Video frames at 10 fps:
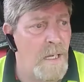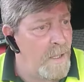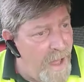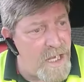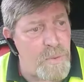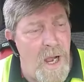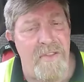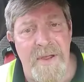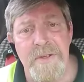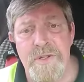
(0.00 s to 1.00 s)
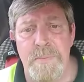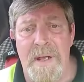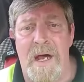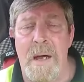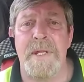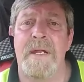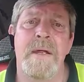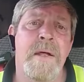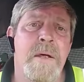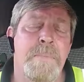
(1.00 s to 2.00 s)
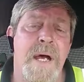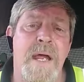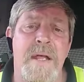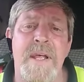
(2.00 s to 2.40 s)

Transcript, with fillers: That's what I think should be happening. But uh,